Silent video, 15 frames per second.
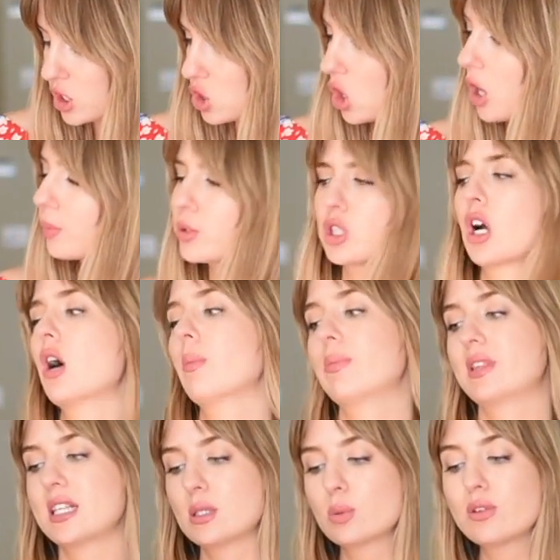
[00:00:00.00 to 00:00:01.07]
is
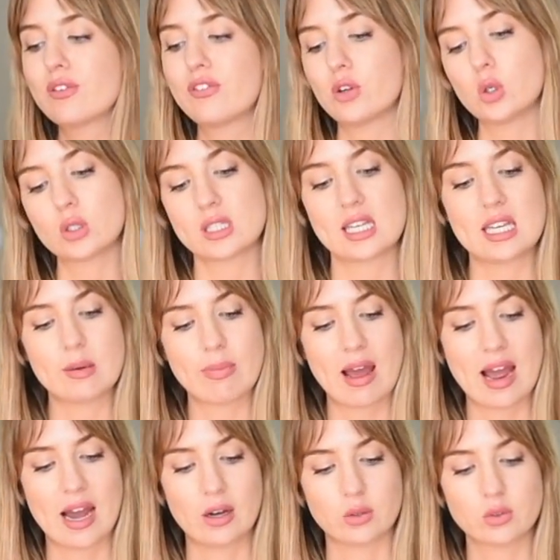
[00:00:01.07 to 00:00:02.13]
Topshop. This was
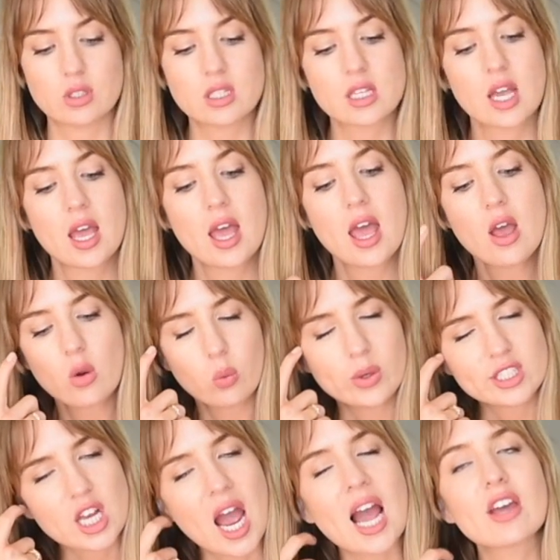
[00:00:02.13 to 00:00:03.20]
£14,
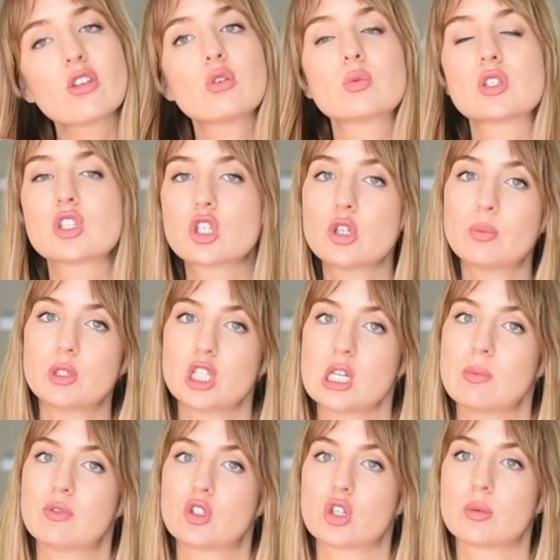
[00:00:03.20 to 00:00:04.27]
which I thought was super
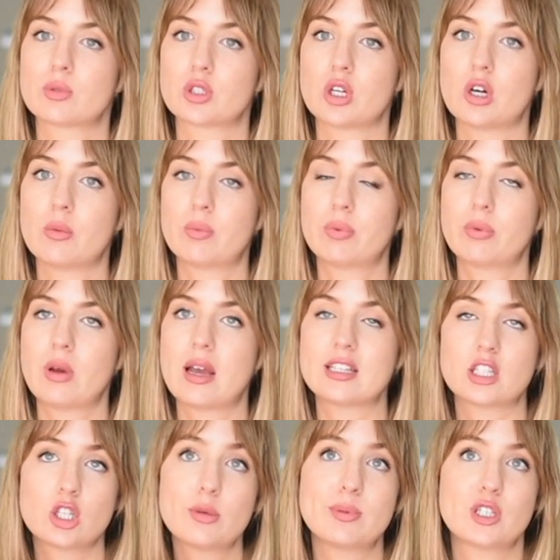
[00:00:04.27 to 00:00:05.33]
cheap for Topshop.
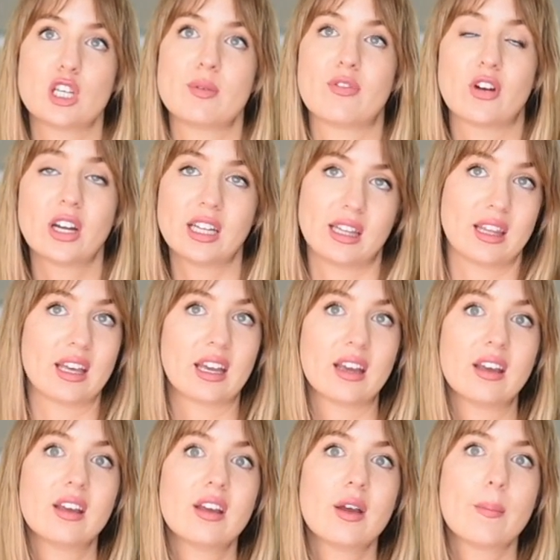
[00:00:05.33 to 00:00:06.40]
It's super cheap for anything,
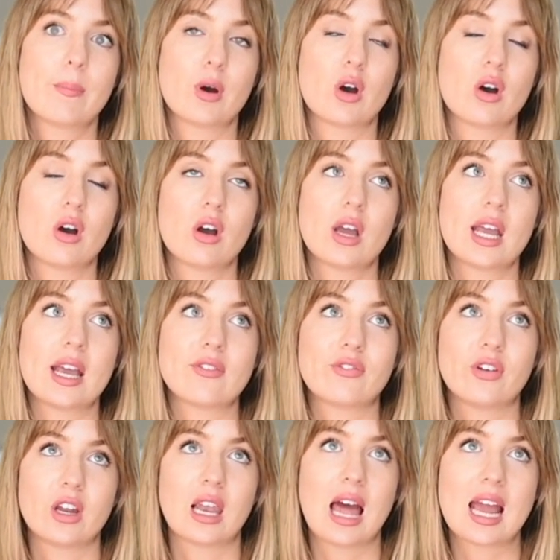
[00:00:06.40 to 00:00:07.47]
but
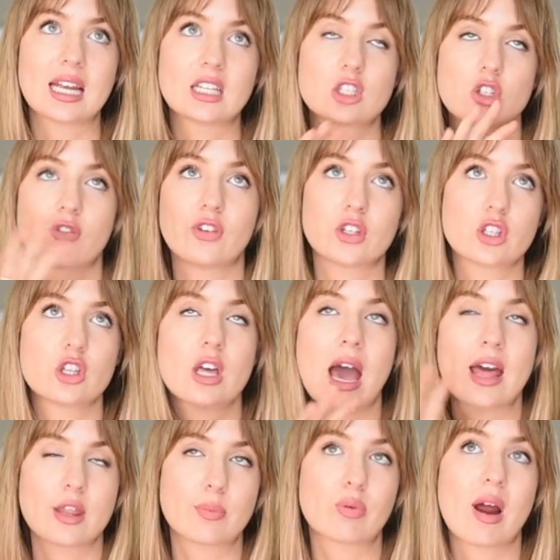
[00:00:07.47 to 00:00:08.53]
for like for
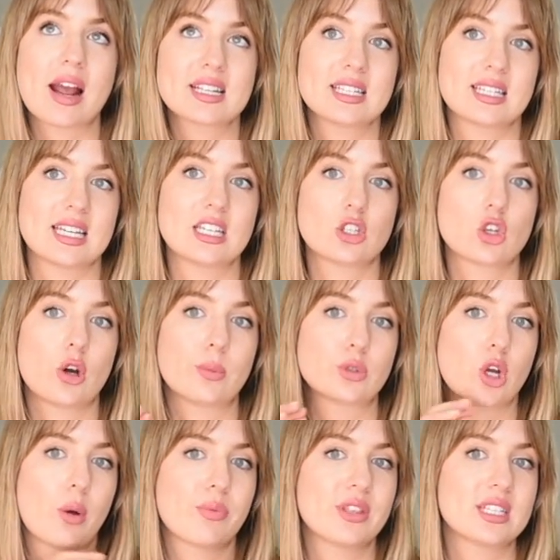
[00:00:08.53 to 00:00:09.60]
the prices in
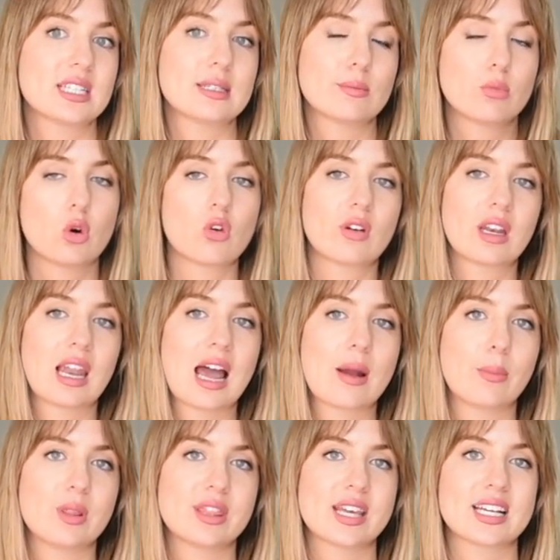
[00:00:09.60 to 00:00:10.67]
Topshop, this is more in
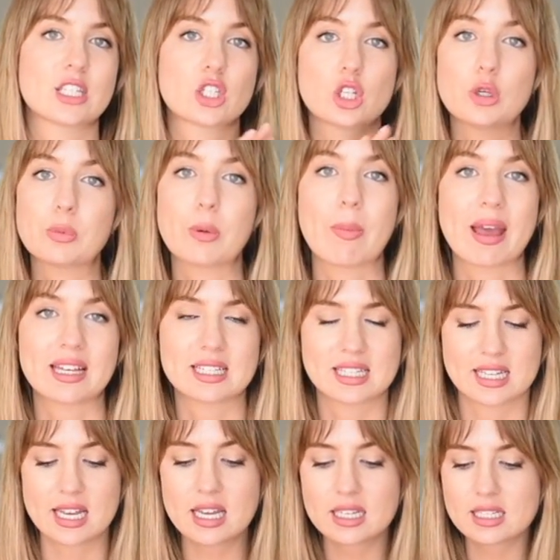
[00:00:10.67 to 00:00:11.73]
line with their super
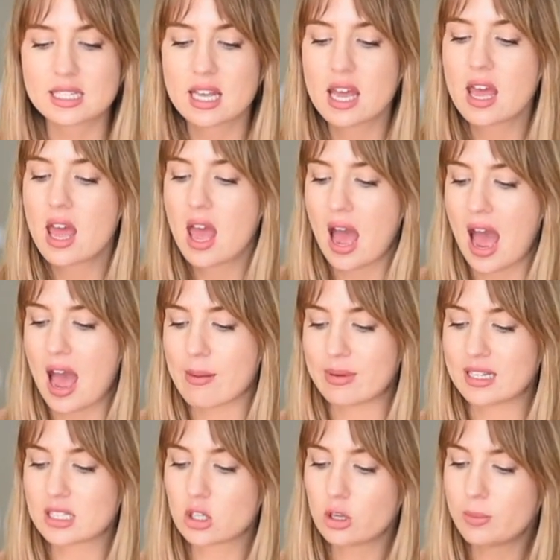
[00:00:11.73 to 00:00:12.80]
basics. And
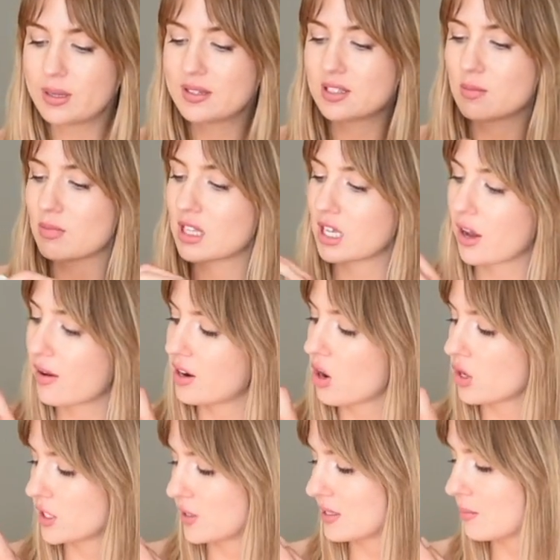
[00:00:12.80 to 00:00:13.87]
it's got a bit of something going
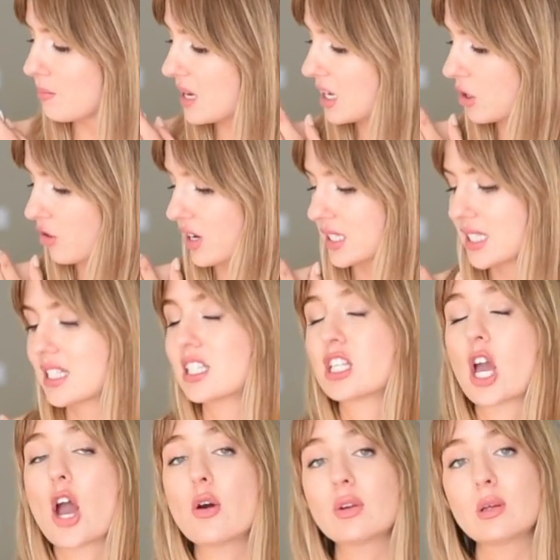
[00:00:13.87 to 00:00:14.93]
on. So it's mint green. This is
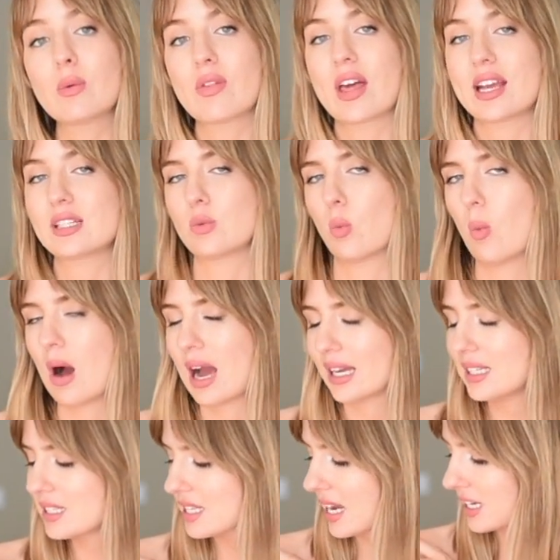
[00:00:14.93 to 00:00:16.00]
the only one that isn't white,